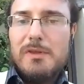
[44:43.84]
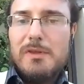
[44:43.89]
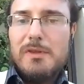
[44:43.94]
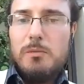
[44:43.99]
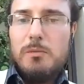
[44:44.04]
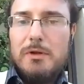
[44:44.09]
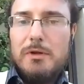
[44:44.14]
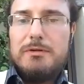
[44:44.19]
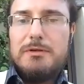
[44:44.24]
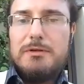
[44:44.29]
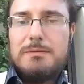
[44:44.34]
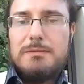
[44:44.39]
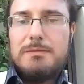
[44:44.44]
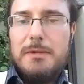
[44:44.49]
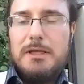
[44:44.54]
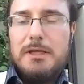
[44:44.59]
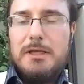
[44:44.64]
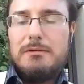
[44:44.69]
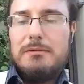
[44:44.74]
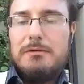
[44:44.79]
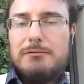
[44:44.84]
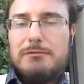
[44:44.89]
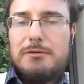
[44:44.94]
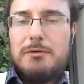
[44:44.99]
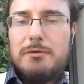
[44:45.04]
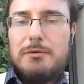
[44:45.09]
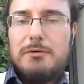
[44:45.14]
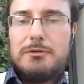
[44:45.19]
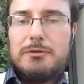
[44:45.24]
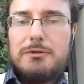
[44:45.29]
what this meant, of
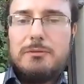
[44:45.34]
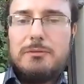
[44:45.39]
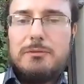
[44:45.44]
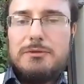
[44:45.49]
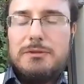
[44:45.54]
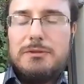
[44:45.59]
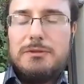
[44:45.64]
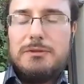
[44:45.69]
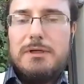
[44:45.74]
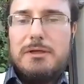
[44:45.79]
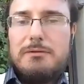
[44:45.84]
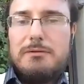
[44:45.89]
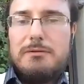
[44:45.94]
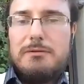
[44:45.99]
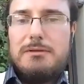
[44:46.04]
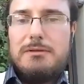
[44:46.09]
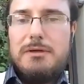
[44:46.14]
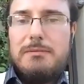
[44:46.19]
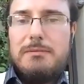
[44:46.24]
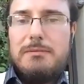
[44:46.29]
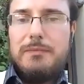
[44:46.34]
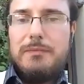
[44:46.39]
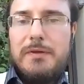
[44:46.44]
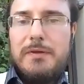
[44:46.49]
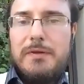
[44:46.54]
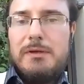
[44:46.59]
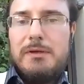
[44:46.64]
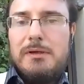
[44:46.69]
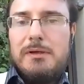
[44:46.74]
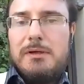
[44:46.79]
course, was that um,
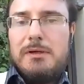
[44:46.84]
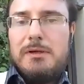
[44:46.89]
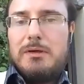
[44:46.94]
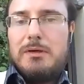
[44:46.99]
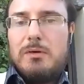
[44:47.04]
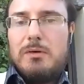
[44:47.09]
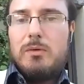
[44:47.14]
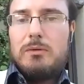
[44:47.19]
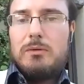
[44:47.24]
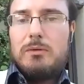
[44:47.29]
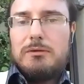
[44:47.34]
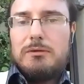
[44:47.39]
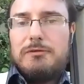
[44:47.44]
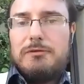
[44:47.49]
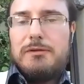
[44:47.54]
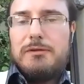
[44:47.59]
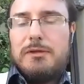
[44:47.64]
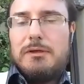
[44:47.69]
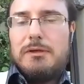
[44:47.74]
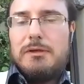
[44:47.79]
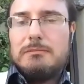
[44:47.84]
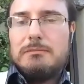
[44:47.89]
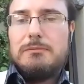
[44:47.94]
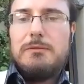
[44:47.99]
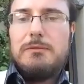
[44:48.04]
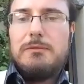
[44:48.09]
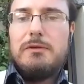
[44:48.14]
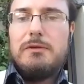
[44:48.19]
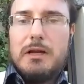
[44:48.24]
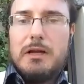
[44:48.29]
all of the,
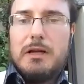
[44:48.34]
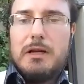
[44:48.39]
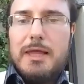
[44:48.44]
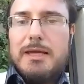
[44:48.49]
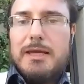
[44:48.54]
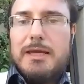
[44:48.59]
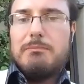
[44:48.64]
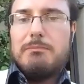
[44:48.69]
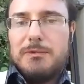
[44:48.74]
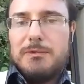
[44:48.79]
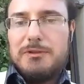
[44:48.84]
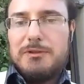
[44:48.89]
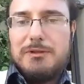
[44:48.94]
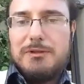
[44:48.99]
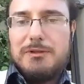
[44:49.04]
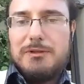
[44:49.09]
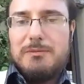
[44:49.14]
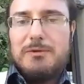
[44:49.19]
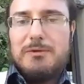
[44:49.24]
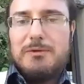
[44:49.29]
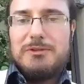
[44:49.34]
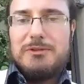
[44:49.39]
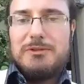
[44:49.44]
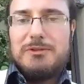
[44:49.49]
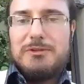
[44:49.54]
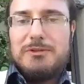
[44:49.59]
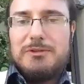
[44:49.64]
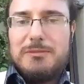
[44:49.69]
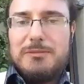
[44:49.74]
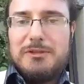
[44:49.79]
the claims that the Bush
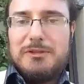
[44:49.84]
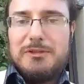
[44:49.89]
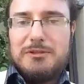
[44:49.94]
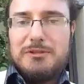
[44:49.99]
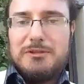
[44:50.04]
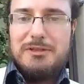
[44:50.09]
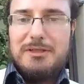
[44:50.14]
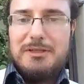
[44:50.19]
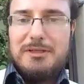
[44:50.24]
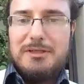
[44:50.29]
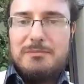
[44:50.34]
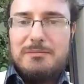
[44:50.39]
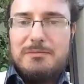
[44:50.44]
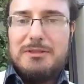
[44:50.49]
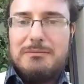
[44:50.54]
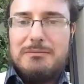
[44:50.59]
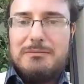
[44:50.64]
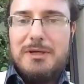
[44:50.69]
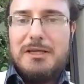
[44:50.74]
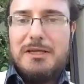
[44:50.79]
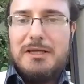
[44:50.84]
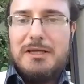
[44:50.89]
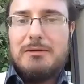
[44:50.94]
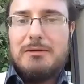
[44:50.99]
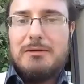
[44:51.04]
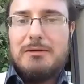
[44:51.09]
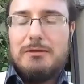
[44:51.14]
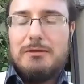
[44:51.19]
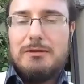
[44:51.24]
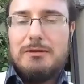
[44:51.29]
administration had been
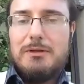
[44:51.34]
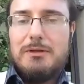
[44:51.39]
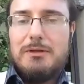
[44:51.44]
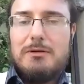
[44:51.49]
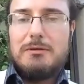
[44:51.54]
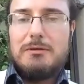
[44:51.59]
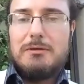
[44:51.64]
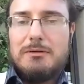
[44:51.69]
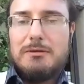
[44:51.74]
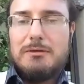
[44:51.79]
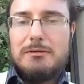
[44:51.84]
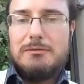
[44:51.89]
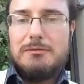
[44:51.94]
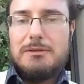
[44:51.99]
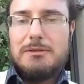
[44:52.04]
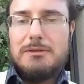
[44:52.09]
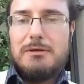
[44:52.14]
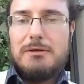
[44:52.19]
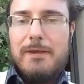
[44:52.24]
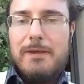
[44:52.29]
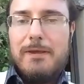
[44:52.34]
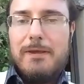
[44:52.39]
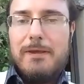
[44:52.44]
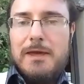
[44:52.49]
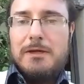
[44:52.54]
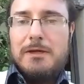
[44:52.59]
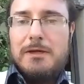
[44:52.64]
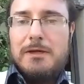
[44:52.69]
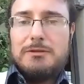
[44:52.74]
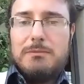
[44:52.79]
making all along that uh,
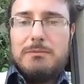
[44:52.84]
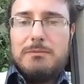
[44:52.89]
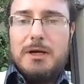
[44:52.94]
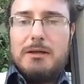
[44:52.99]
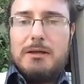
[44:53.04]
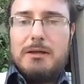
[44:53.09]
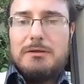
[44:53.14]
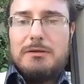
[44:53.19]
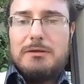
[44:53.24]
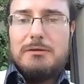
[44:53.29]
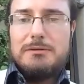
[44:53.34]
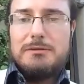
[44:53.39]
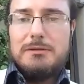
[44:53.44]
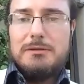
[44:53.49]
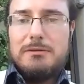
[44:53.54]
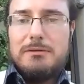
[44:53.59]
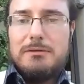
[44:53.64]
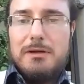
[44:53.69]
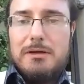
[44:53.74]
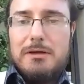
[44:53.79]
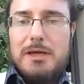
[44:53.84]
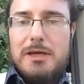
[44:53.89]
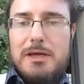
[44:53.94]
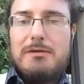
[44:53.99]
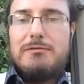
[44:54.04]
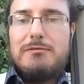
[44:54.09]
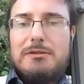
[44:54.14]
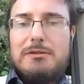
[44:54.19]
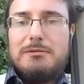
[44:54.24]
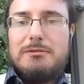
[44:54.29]
Somalia is a, a,
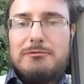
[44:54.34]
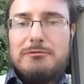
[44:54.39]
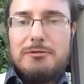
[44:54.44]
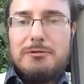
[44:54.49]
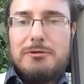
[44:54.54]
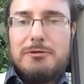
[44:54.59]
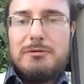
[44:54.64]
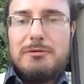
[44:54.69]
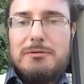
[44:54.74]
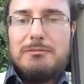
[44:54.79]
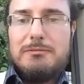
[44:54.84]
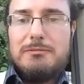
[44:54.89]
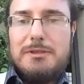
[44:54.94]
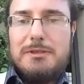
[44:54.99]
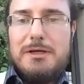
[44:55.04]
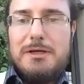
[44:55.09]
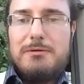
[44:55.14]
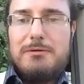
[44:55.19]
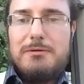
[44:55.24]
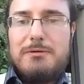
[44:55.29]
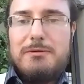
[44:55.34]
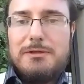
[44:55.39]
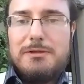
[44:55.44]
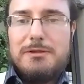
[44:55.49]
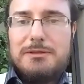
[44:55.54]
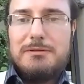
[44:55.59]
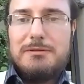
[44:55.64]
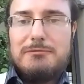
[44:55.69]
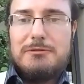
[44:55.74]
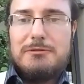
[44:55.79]
haven for terrorists
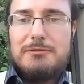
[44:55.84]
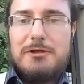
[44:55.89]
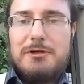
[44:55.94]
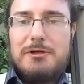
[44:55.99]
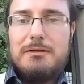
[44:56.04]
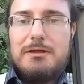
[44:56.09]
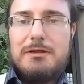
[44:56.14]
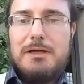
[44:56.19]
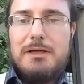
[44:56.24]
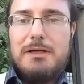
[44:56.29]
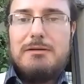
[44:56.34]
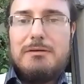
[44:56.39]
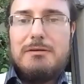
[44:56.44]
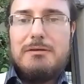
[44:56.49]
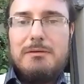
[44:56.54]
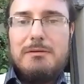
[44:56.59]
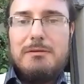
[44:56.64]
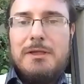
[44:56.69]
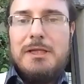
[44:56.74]
and for Al Qaeda,